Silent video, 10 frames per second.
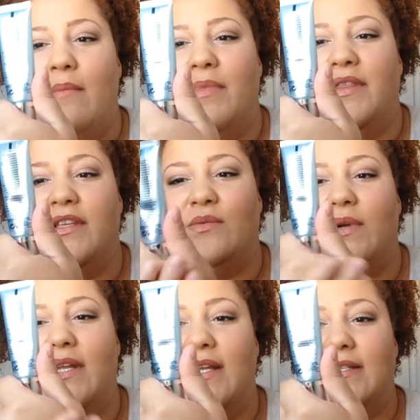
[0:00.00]
But this
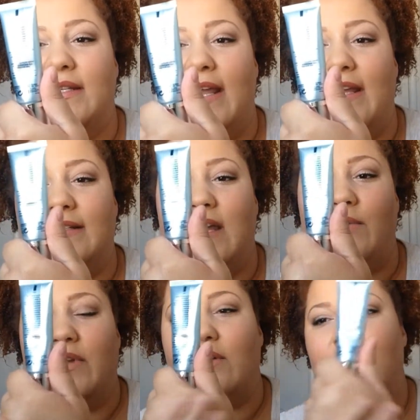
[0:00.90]
one is an
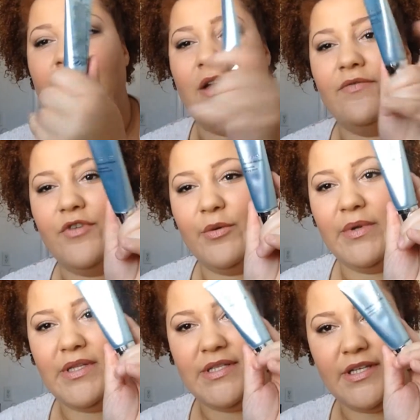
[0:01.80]
anti-wrinkle and
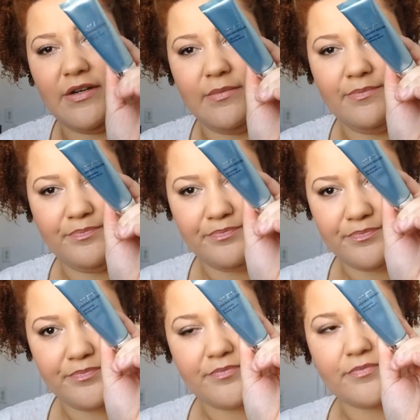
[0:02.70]
firming serum
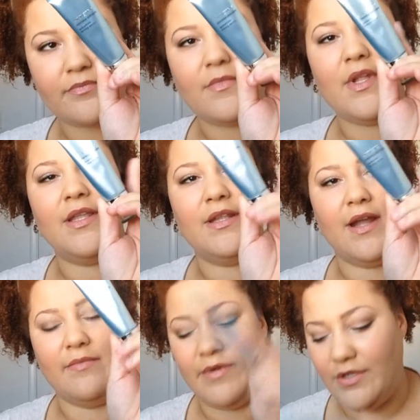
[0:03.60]
that
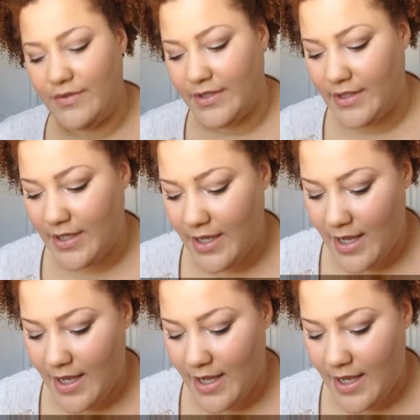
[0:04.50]
I've been using.